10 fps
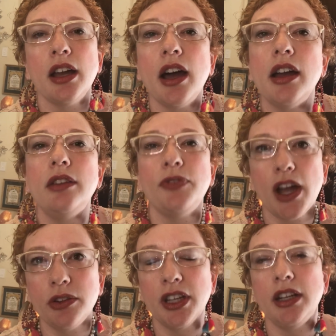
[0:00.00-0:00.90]
I
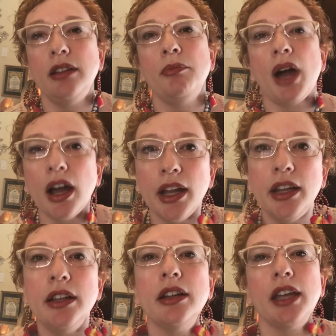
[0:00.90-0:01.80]
found that in
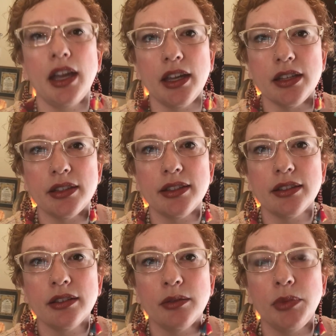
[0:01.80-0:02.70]
my
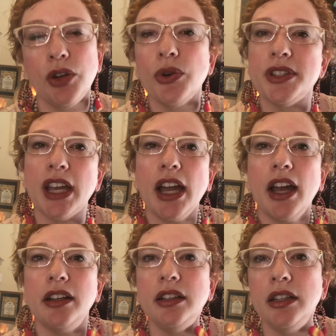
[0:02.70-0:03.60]
case, because I
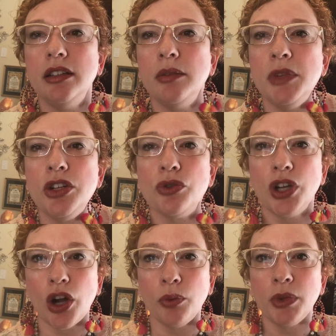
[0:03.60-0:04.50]
had an
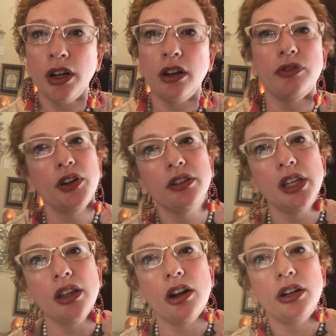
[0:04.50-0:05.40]
endometrioma, a
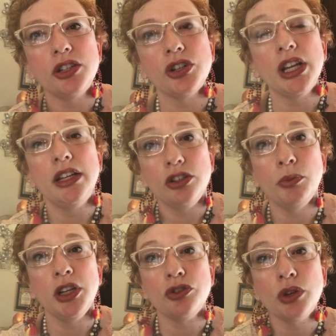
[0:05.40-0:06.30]
fairly large
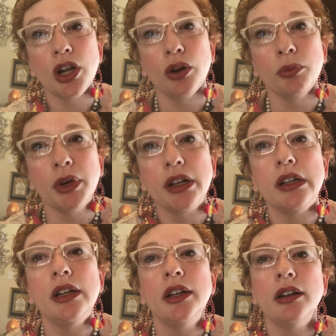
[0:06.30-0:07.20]
endometrioma
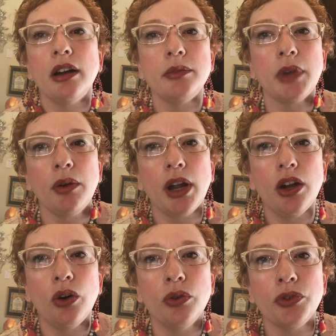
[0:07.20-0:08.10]
on my
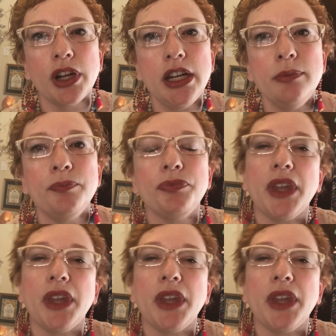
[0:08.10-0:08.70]
right ovary,